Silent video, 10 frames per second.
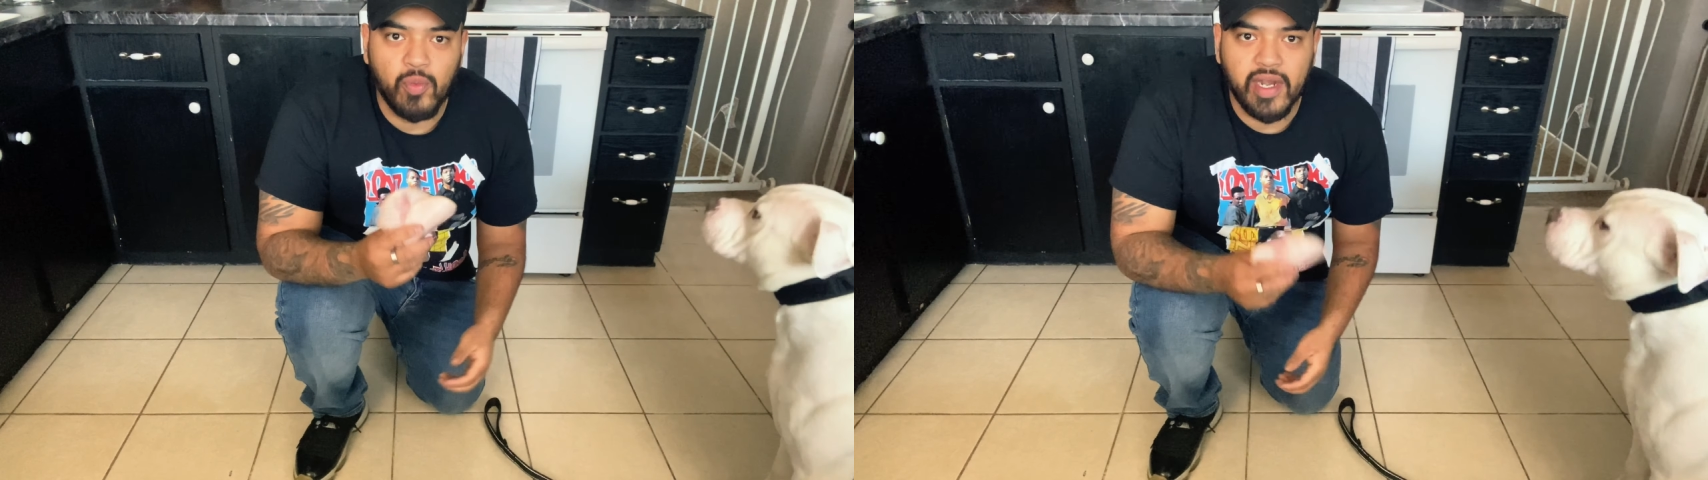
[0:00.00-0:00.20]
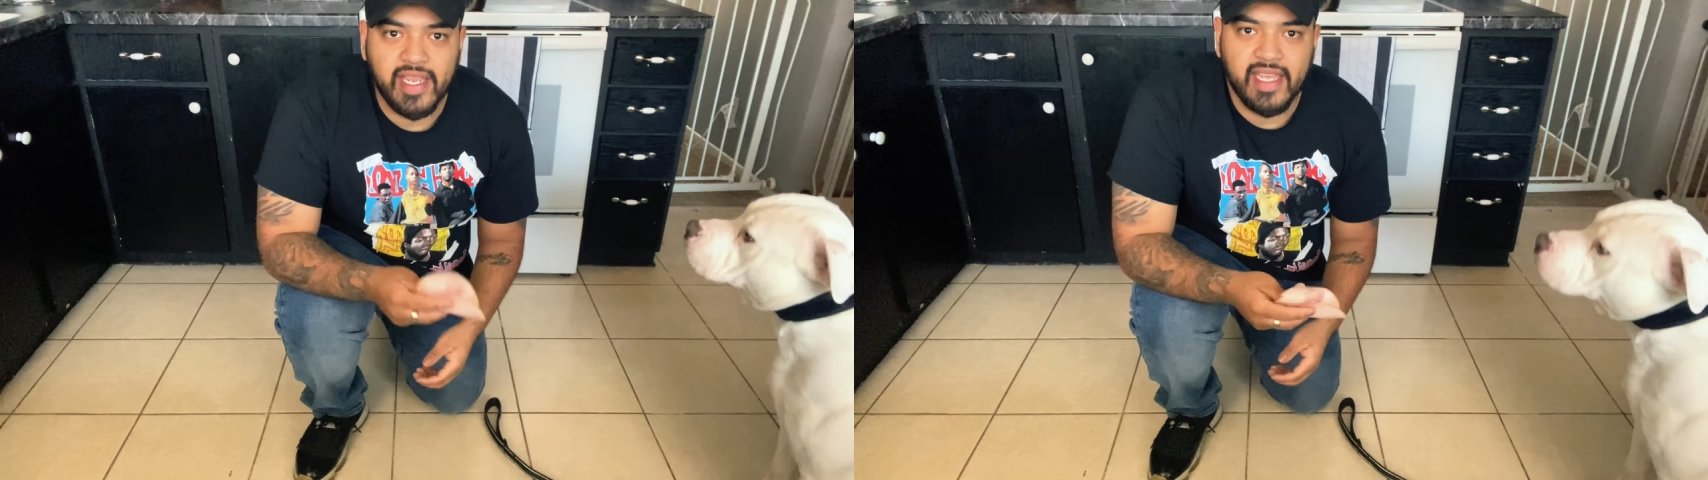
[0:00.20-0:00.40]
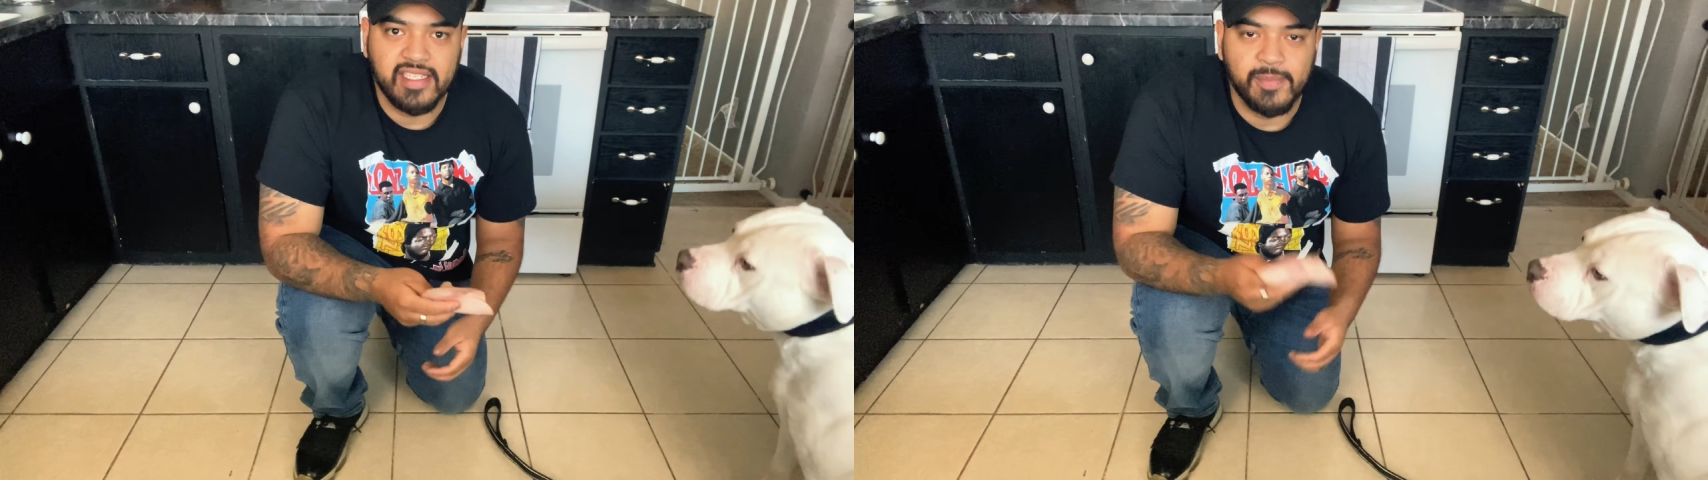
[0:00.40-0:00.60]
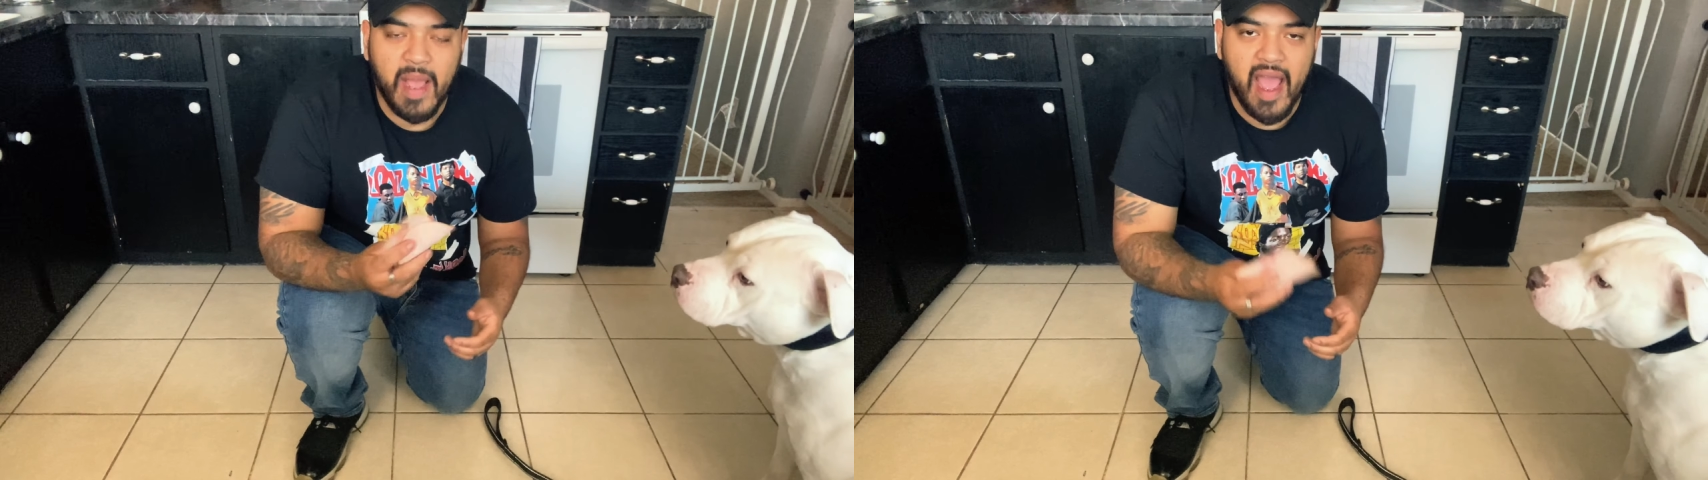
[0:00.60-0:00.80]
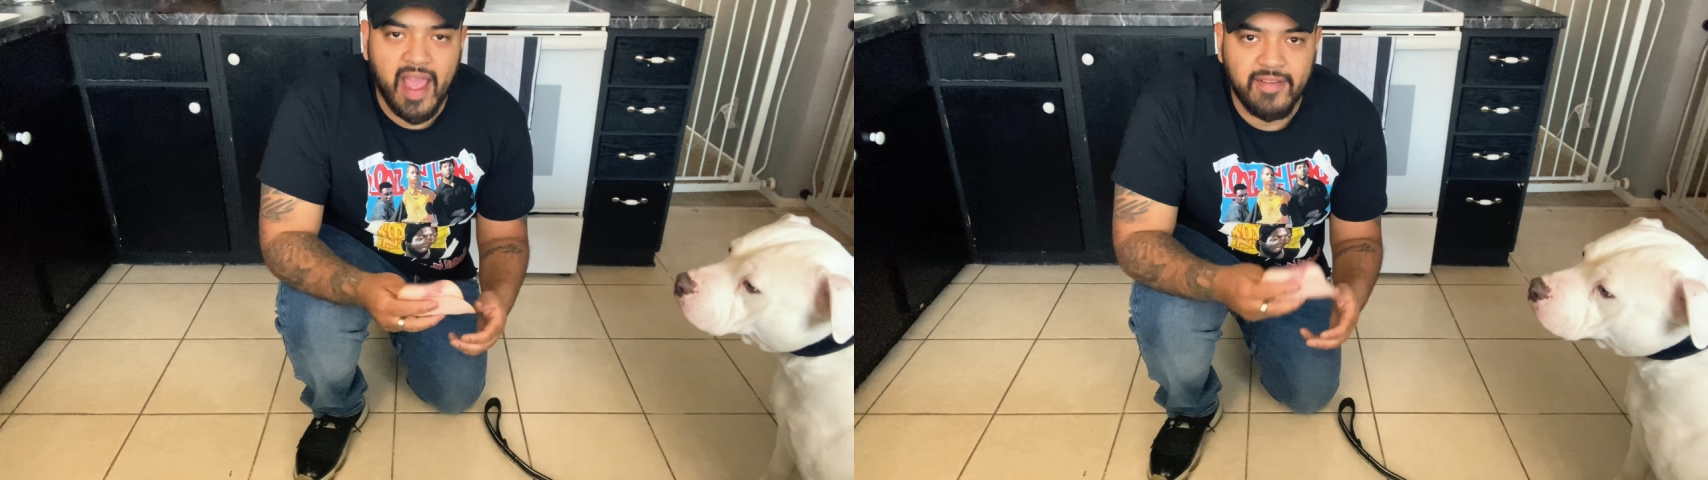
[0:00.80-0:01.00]
want to get some
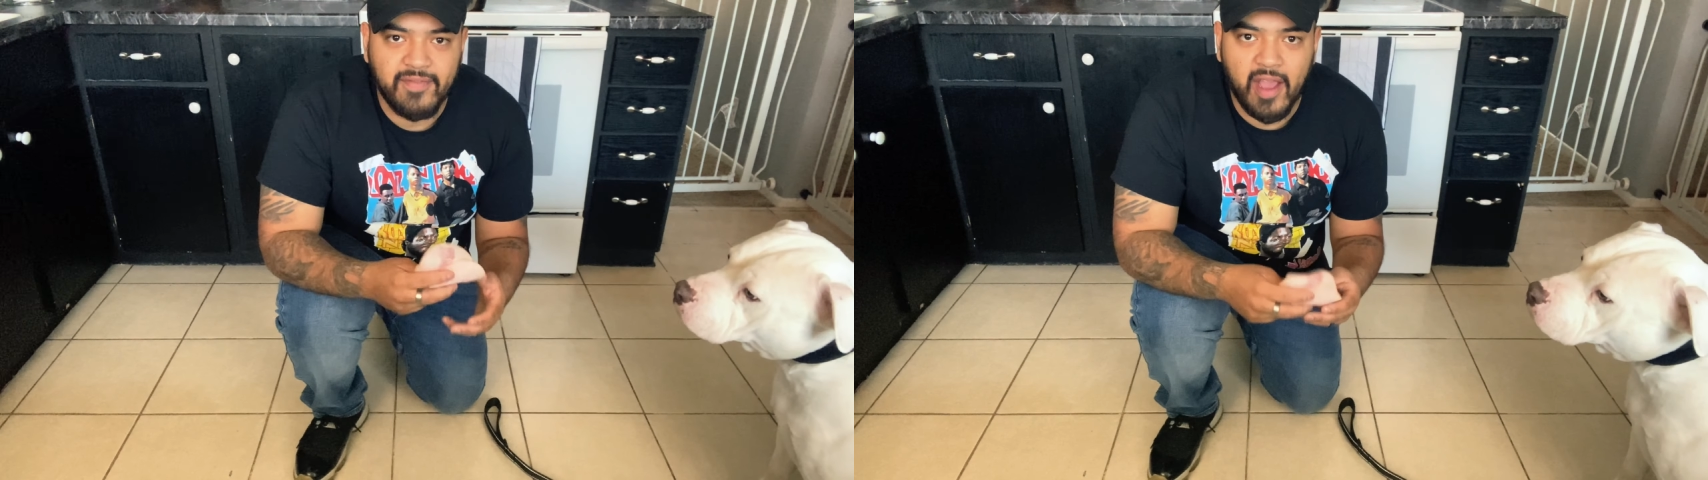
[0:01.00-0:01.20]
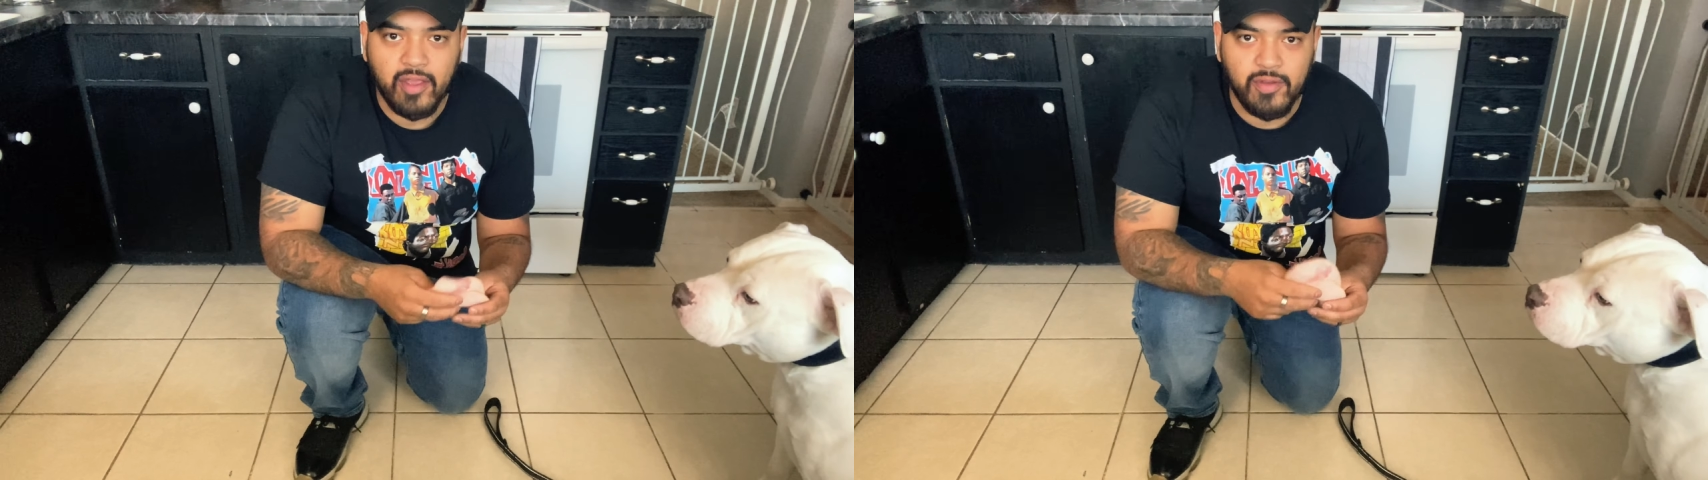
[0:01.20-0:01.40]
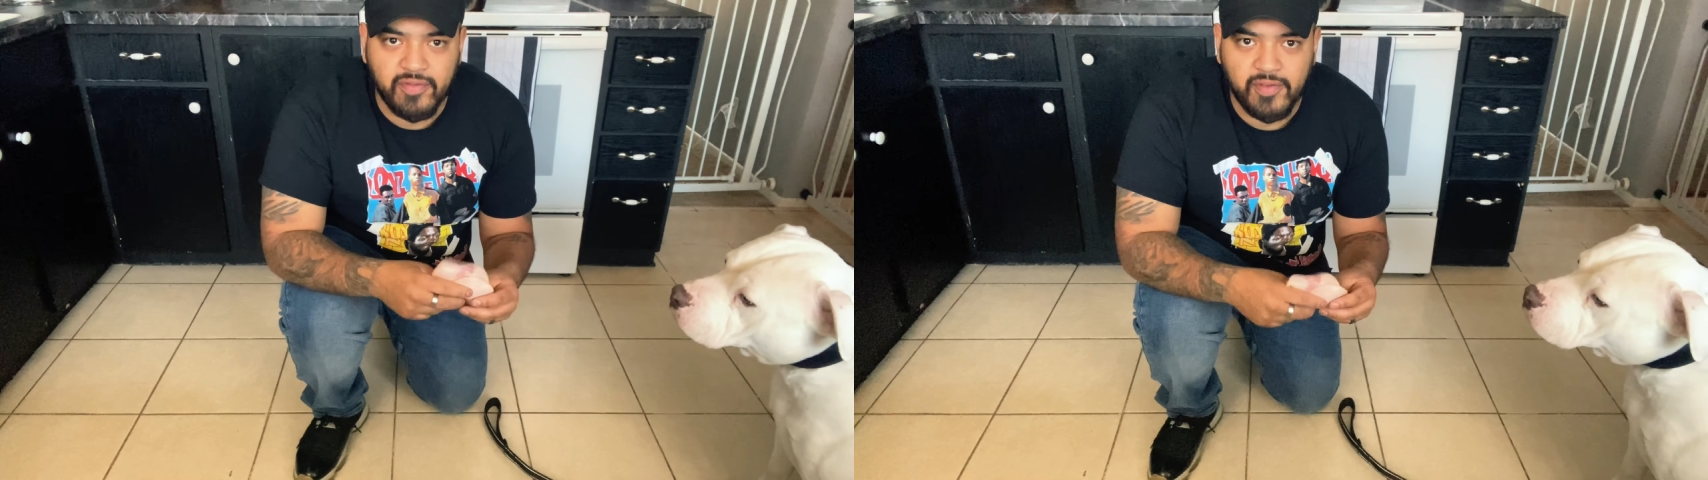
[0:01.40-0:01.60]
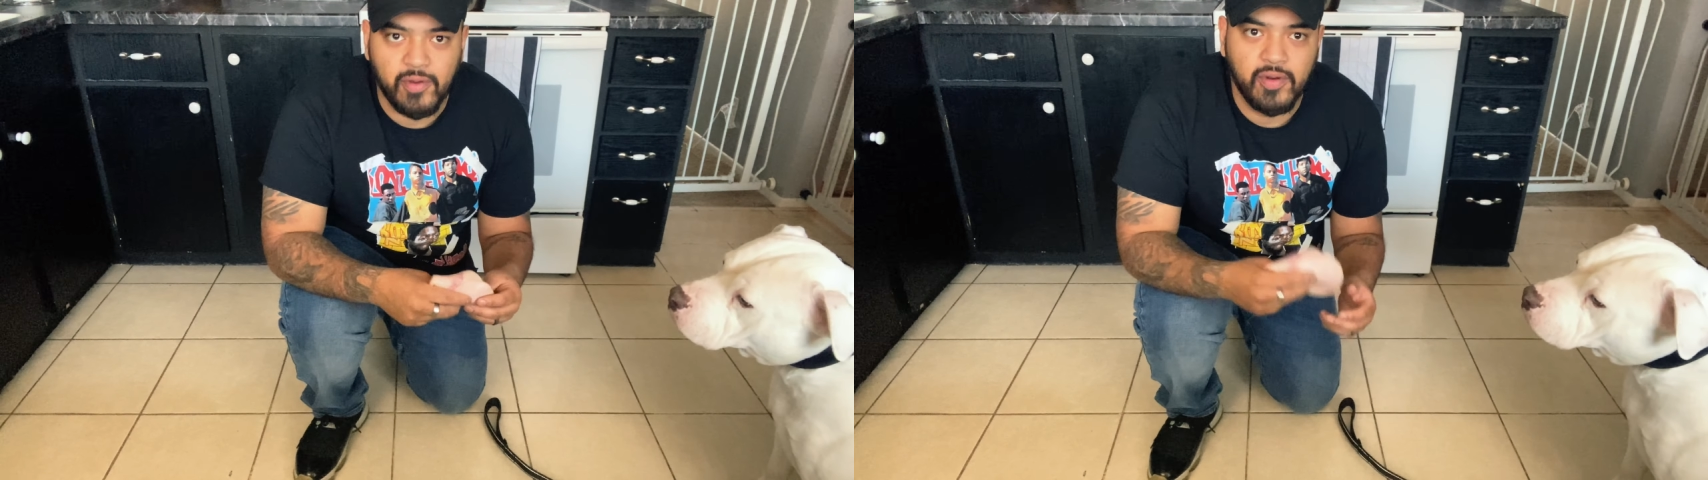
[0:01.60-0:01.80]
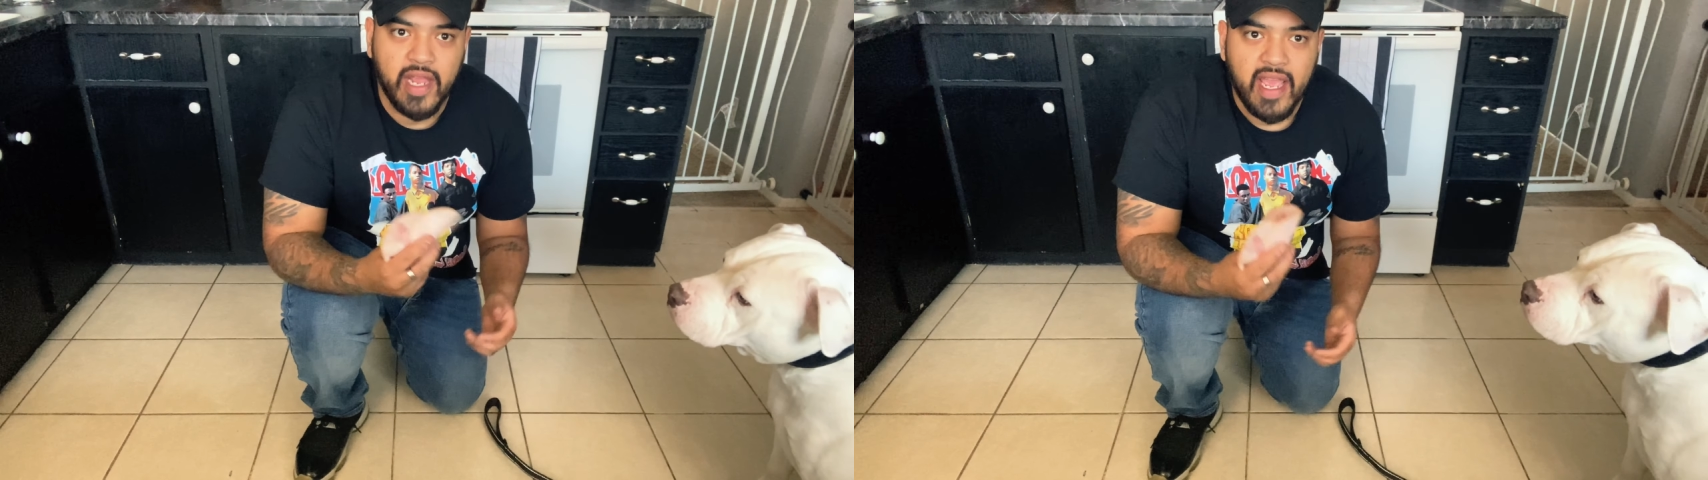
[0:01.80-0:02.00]
high value
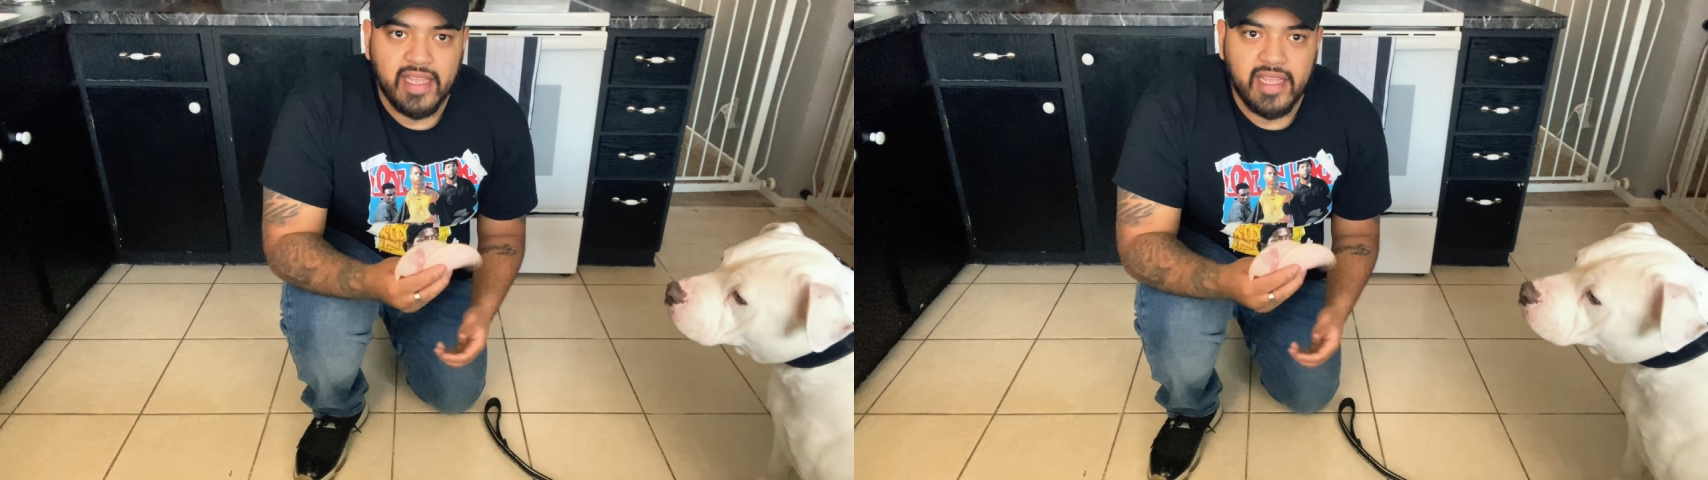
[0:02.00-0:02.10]
food